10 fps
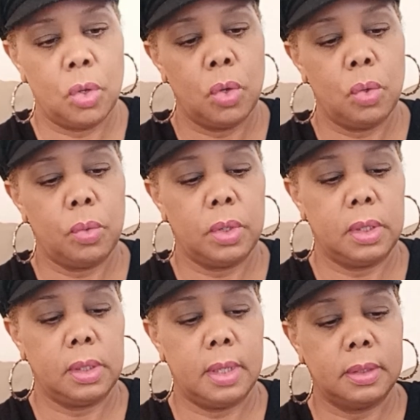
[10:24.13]
We got
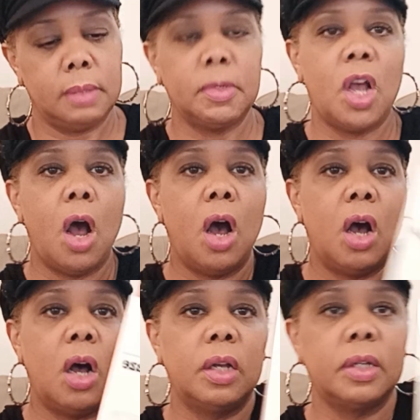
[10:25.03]
some
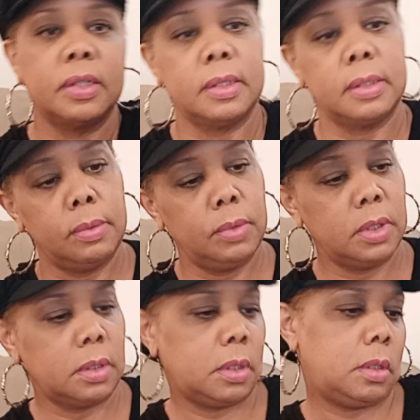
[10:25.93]
gauze. What is
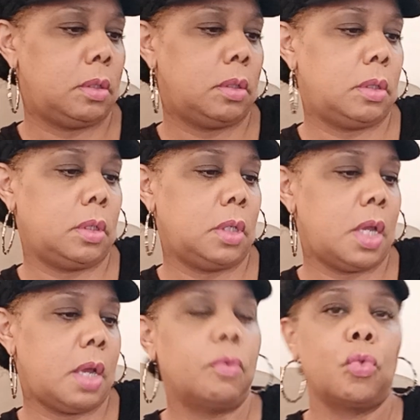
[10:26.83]
this? Yeah,
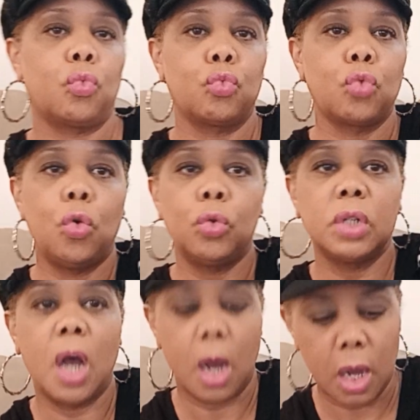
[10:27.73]
rolled
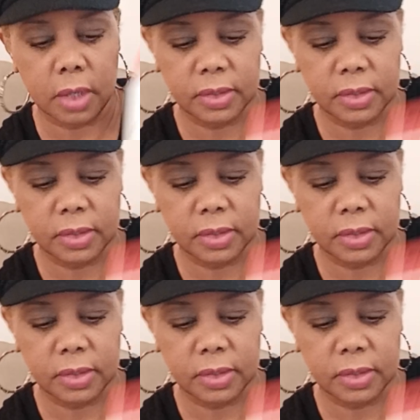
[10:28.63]
gauze.